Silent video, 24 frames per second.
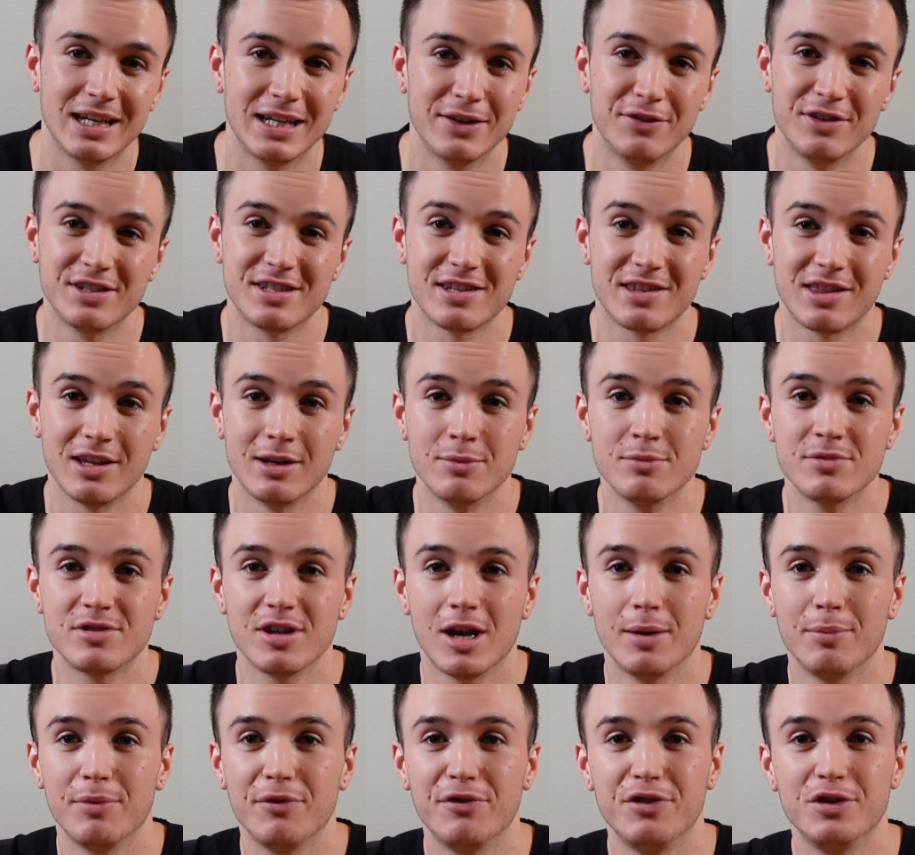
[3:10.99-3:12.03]
Give us a thumbs
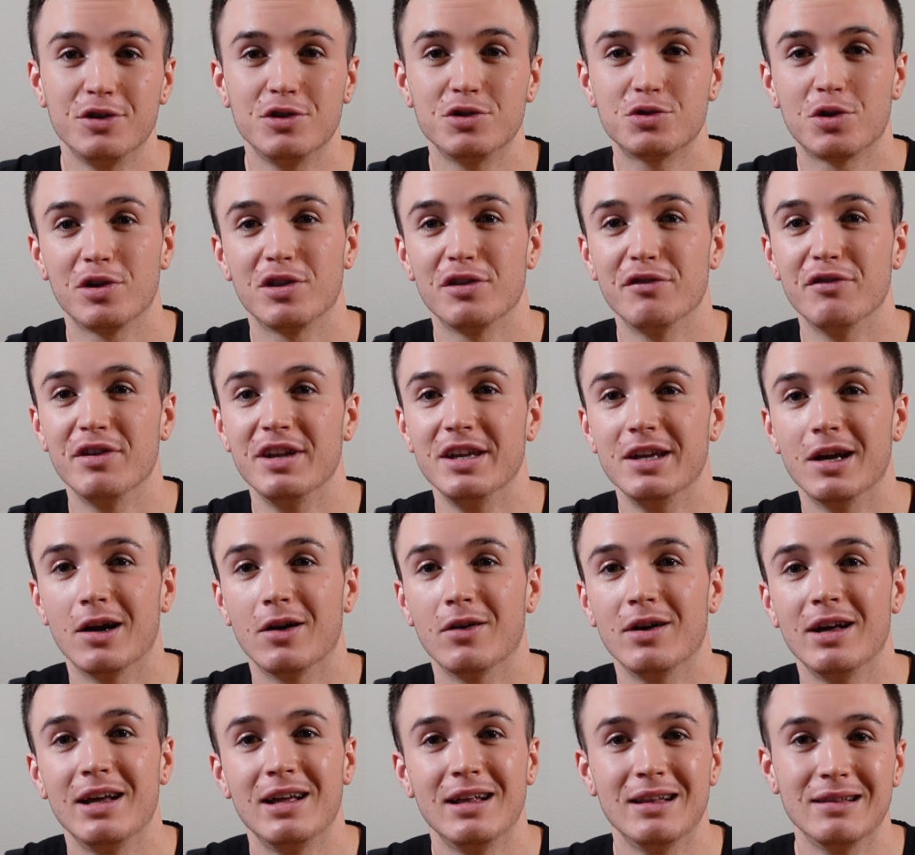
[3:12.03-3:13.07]
up if you enjoyed the
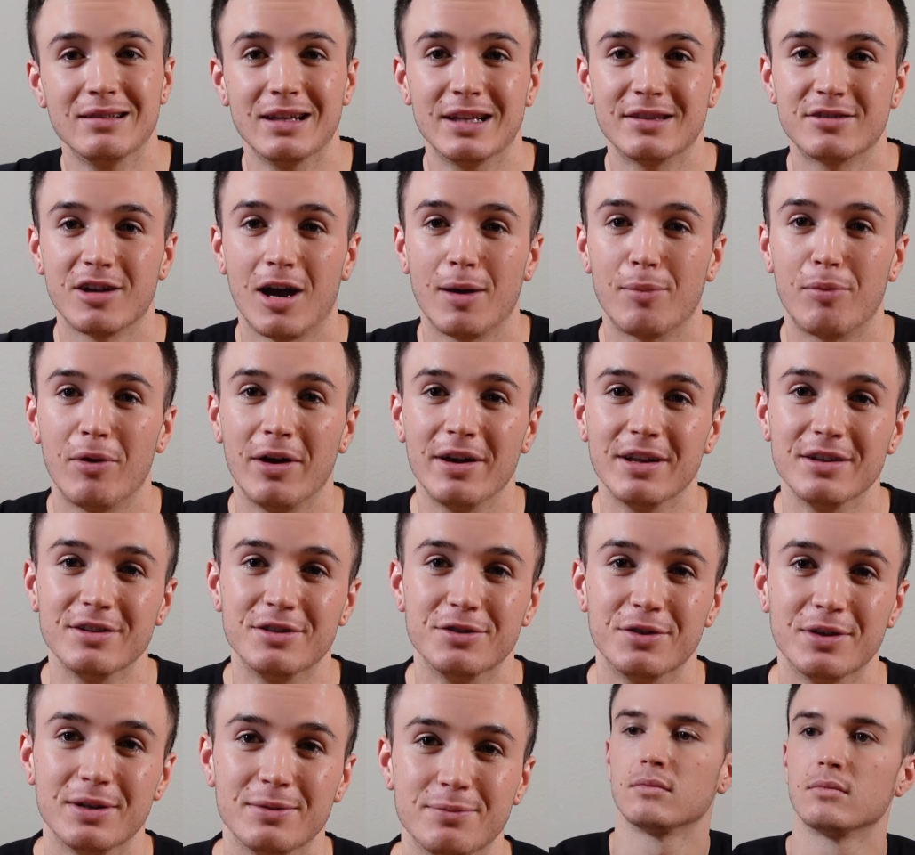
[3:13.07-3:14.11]
video. Let's hop right
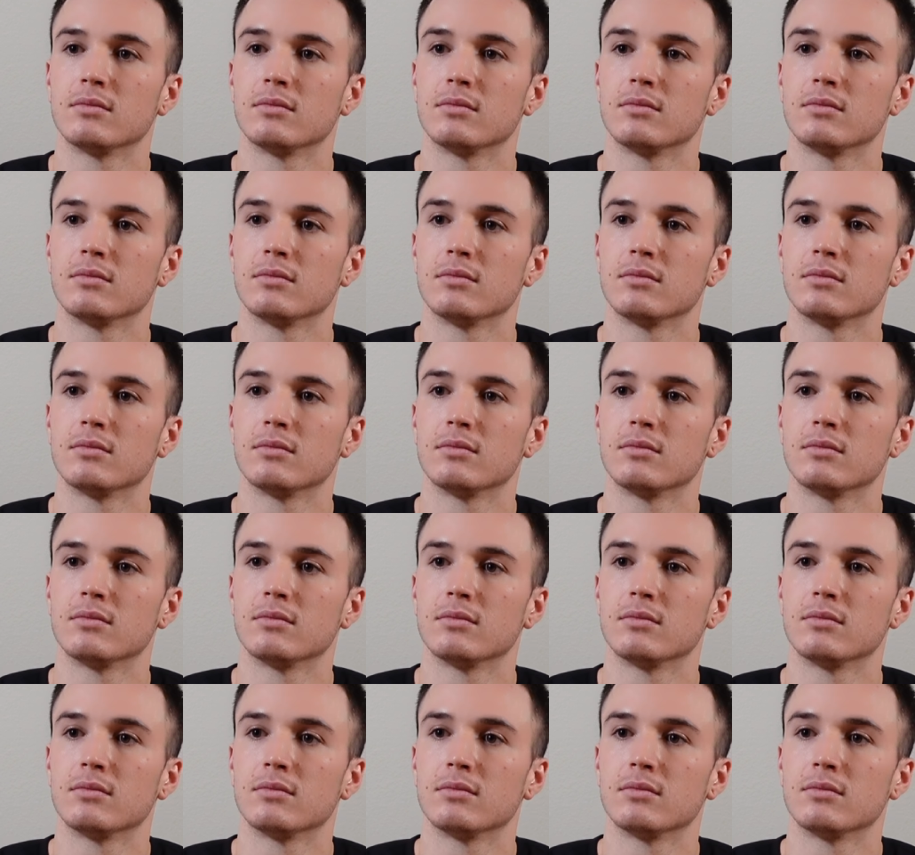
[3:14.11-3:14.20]
into it.